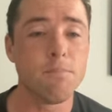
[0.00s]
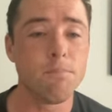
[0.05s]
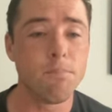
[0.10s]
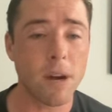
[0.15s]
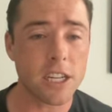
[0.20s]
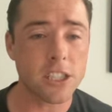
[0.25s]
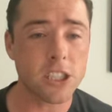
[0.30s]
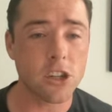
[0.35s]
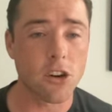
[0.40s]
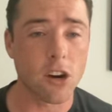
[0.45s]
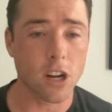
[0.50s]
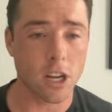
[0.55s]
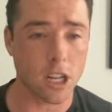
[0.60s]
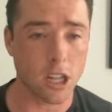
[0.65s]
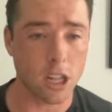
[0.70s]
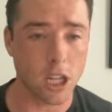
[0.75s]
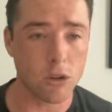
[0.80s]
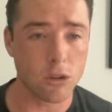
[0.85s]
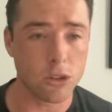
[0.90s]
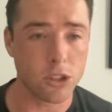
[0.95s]
Buster a
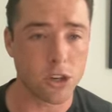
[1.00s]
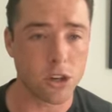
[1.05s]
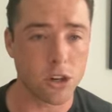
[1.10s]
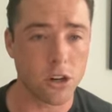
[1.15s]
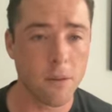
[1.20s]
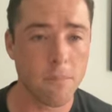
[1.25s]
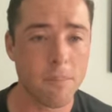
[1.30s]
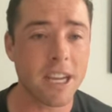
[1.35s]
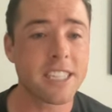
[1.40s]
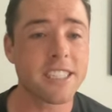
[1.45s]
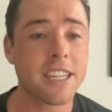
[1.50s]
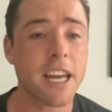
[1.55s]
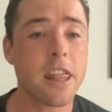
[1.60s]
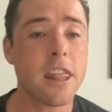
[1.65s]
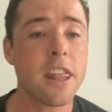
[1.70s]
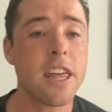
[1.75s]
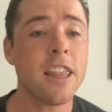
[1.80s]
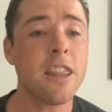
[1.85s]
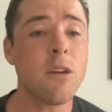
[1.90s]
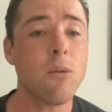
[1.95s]
closer? Because I
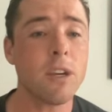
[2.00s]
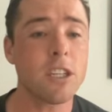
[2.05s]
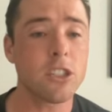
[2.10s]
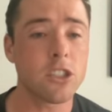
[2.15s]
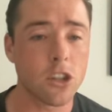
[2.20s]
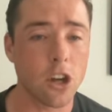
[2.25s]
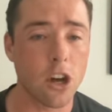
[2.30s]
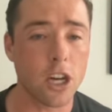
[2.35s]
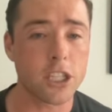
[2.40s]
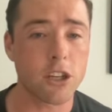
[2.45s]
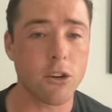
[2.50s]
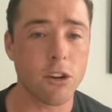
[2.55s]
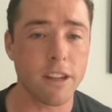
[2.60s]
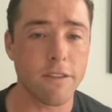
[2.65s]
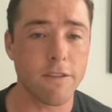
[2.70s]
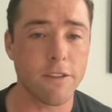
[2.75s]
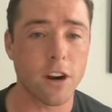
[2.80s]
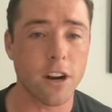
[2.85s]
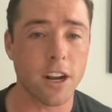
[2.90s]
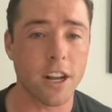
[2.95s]
think that we saw during the
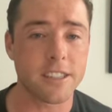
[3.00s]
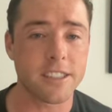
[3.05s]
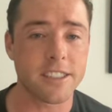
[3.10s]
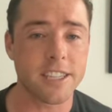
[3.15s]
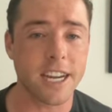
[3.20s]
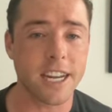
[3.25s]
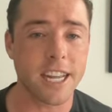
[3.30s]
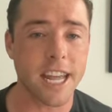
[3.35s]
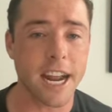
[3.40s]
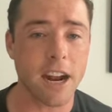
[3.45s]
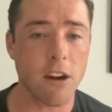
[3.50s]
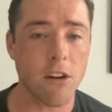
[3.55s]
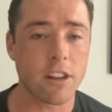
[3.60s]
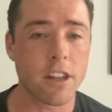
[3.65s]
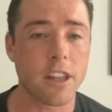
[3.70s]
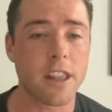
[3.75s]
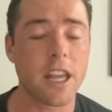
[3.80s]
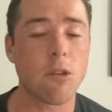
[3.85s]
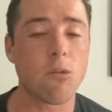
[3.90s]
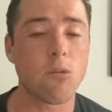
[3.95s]
Farhan Zaidi era
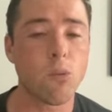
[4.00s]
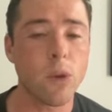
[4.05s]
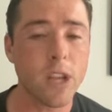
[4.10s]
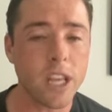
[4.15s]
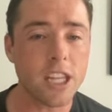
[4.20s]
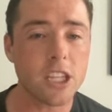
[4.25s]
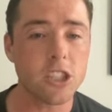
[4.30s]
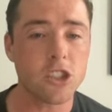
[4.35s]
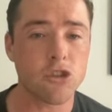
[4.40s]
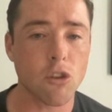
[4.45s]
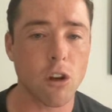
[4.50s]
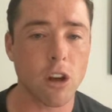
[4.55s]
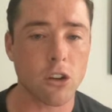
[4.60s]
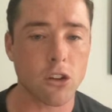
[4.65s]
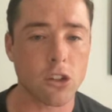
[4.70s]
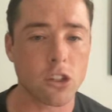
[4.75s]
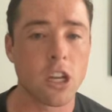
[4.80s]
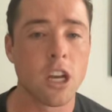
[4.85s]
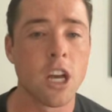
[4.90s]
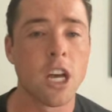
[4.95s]
that they really
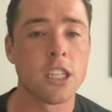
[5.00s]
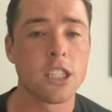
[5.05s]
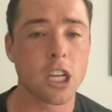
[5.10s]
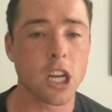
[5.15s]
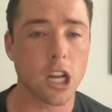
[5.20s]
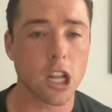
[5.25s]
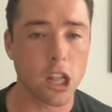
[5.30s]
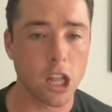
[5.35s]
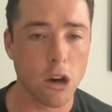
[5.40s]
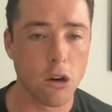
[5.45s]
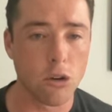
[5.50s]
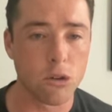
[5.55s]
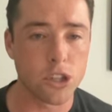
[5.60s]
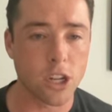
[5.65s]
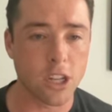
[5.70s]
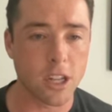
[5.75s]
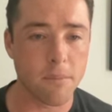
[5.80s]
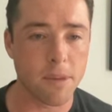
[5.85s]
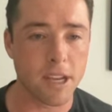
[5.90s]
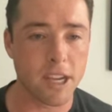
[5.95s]
struggled to close
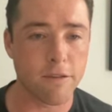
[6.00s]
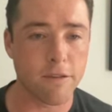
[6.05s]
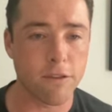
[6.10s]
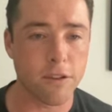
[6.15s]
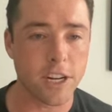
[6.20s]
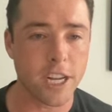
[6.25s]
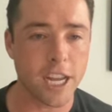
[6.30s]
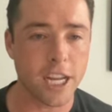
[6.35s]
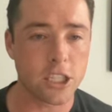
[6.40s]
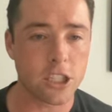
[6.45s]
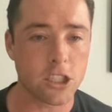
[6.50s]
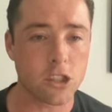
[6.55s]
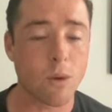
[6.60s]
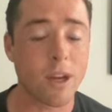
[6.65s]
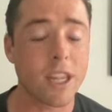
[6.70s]
on the big free agents,